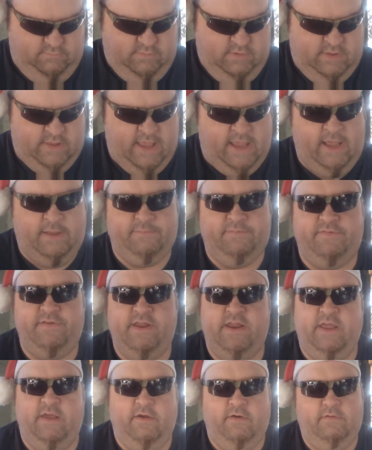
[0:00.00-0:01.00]
thing I'm
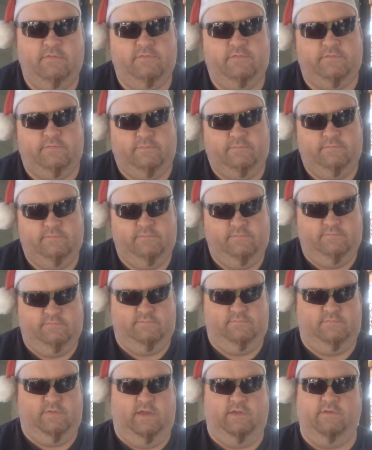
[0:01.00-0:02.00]
sitting on.
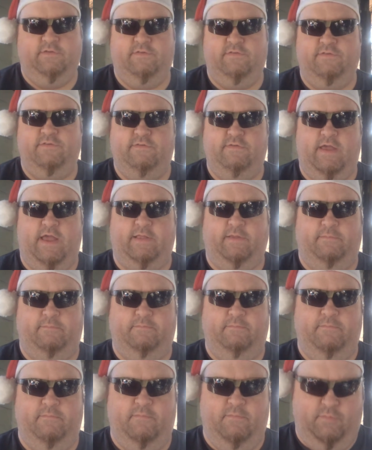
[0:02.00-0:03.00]
I just had to
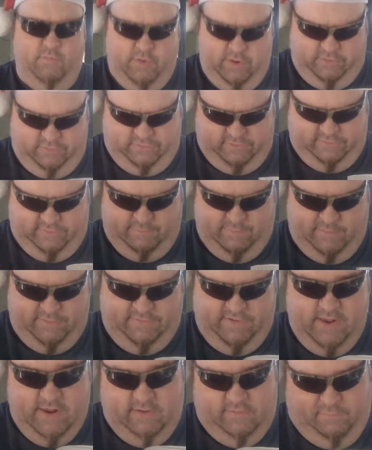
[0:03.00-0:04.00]
readjust my sitting